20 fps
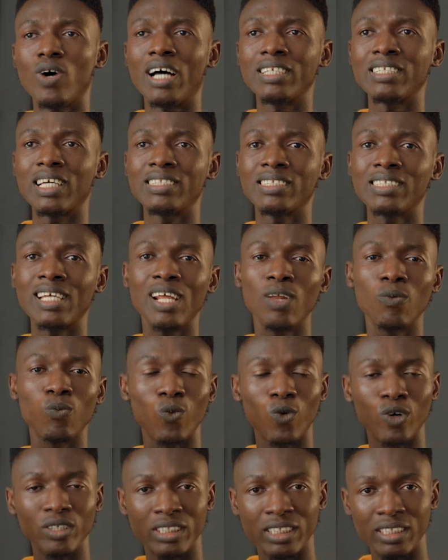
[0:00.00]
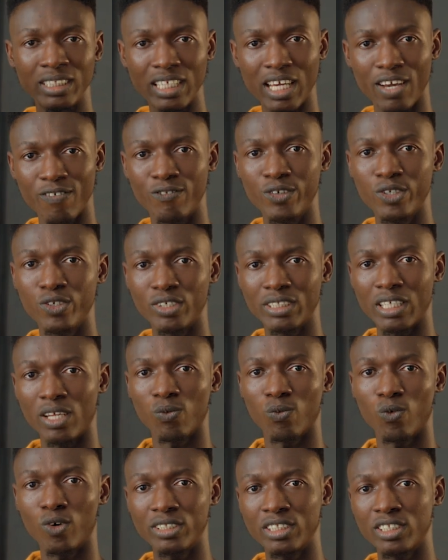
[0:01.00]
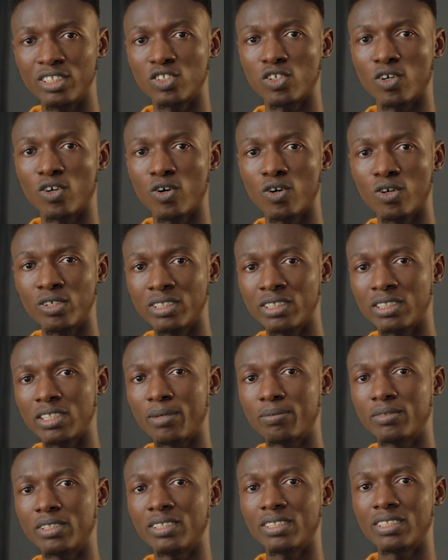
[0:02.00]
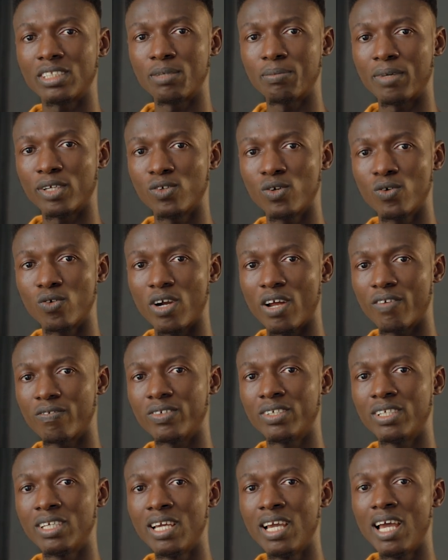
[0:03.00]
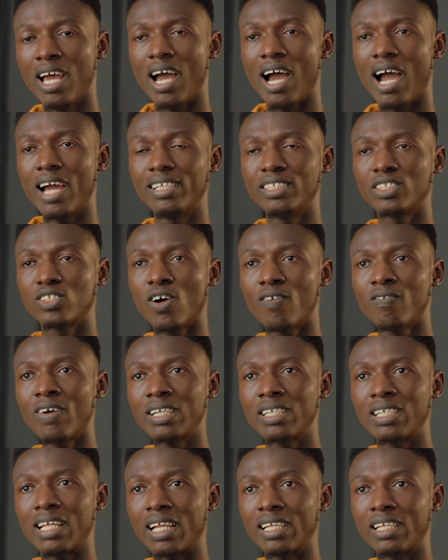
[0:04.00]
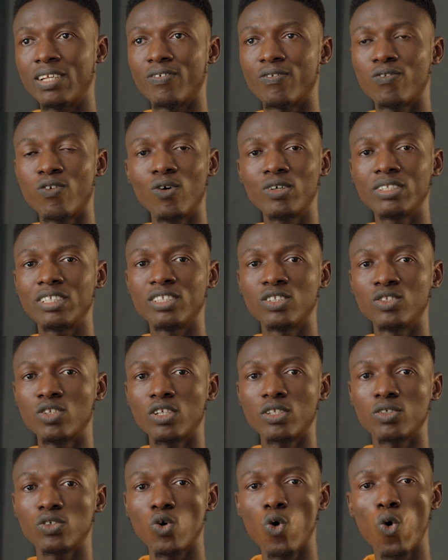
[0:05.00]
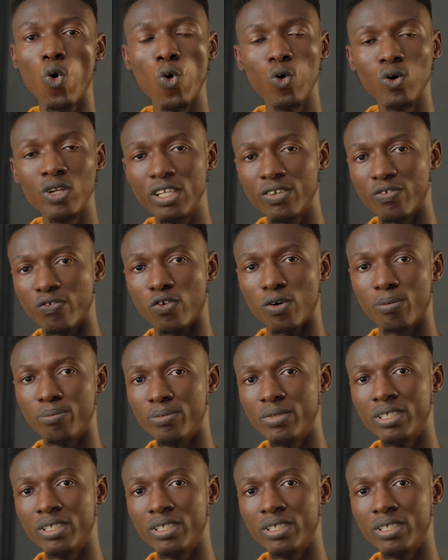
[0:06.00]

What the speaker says: as I started watching their videos and watching some concepts in cinematography, I discovered that the fault is not wholly from